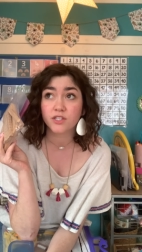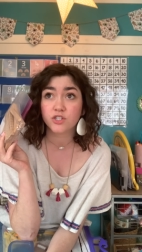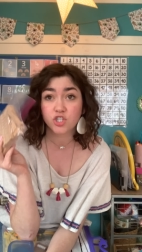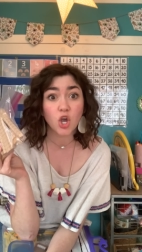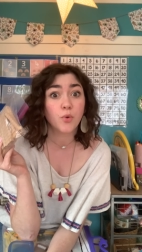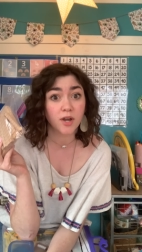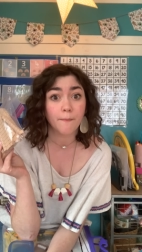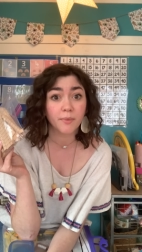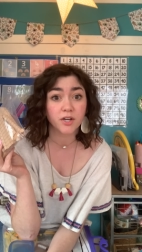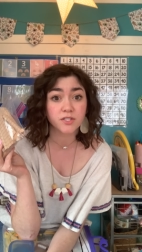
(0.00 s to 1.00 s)
show
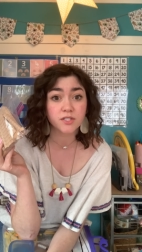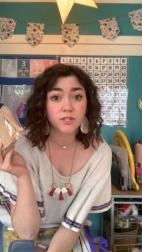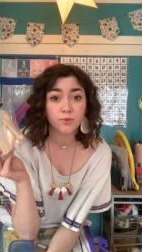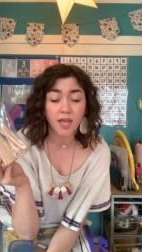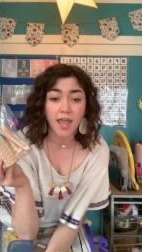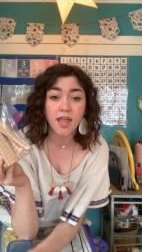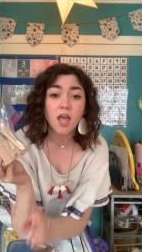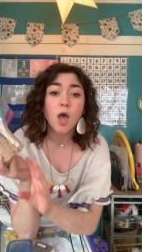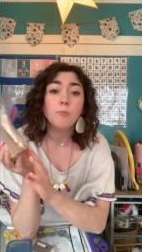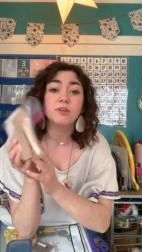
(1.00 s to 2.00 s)
numbers, okay?
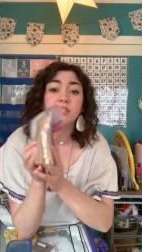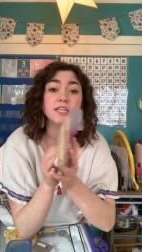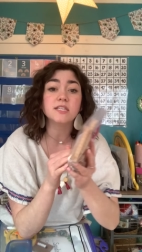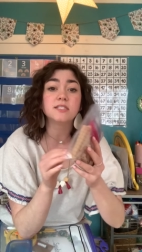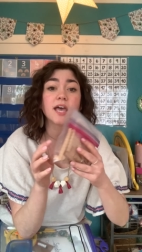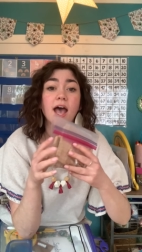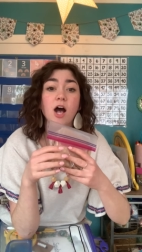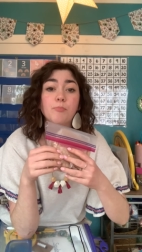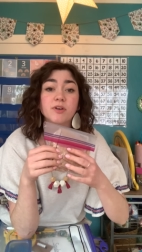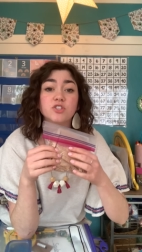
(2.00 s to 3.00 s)
But these
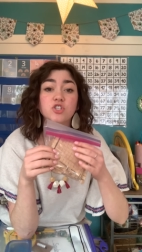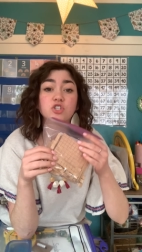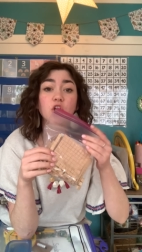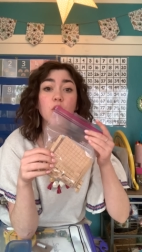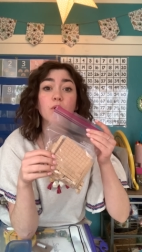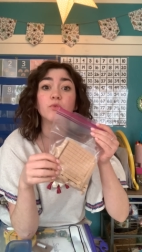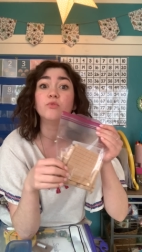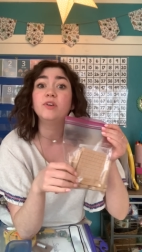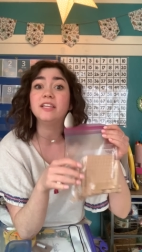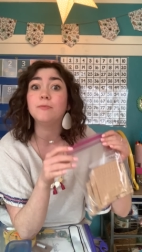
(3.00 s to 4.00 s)
help us show
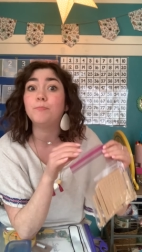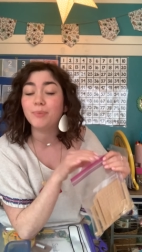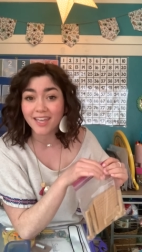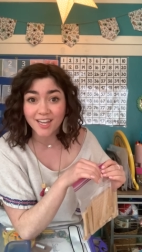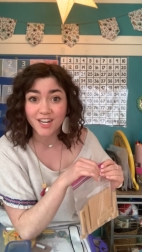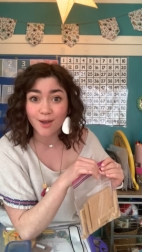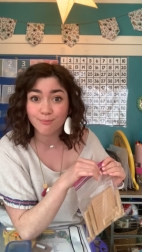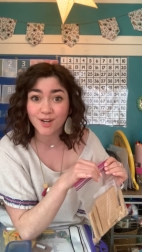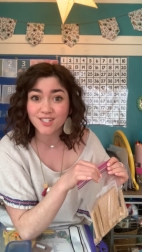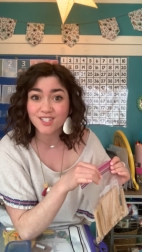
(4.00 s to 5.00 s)
really big
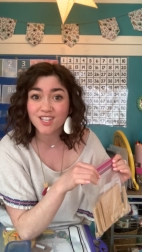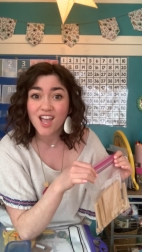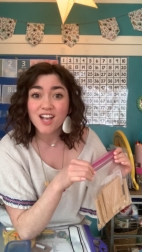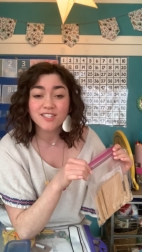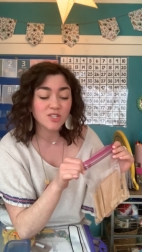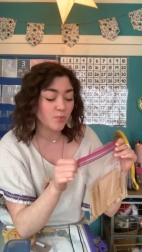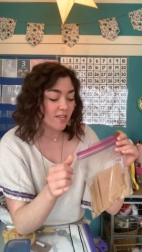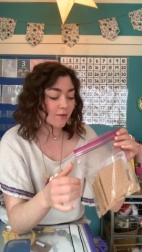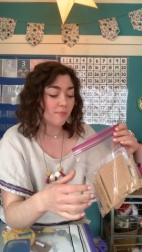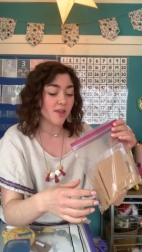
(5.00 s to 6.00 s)
numbers. So we
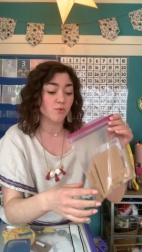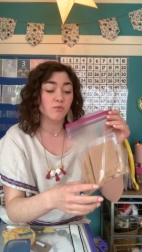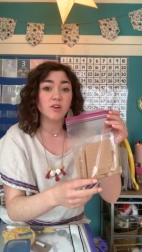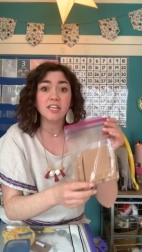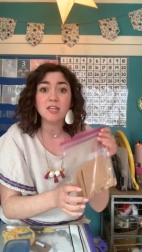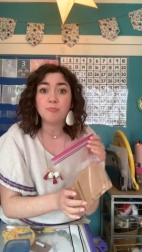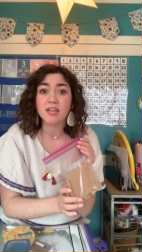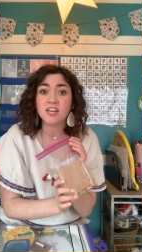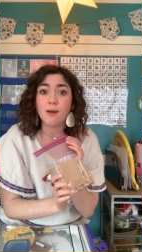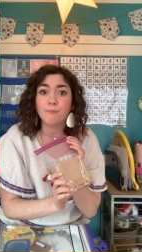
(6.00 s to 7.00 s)
can make really
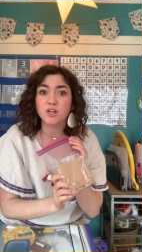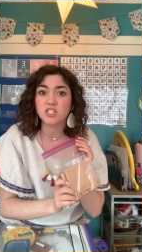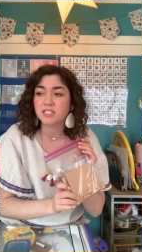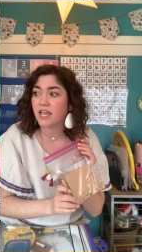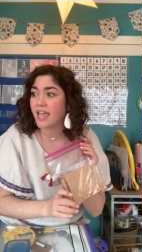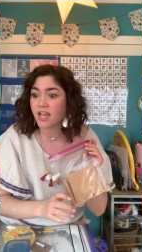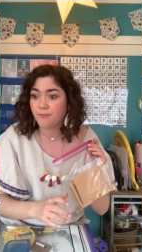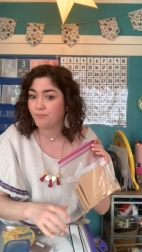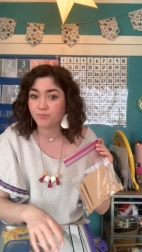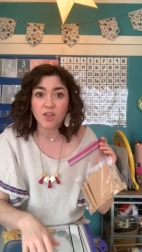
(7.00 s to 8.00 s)
big numbers like
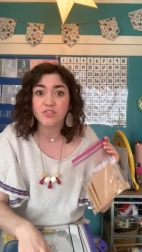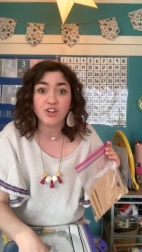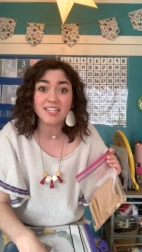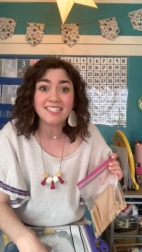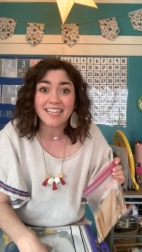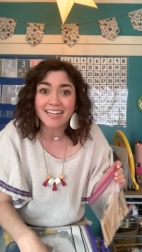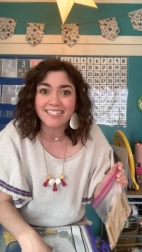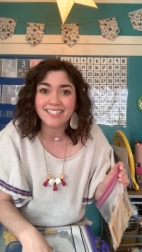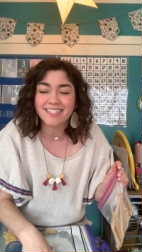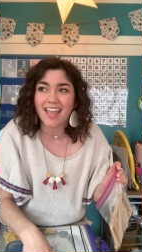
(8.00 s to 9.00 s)
mm,
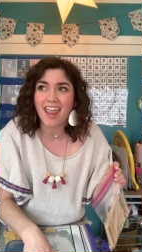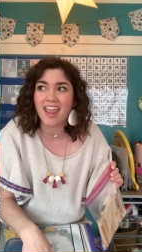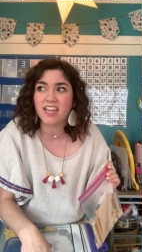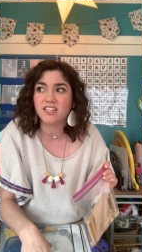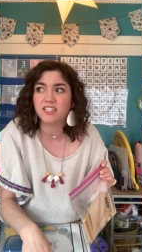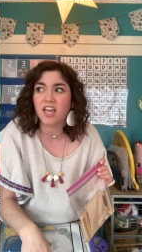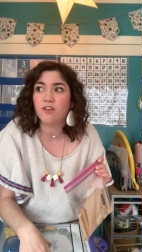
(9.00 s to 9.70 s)
36 and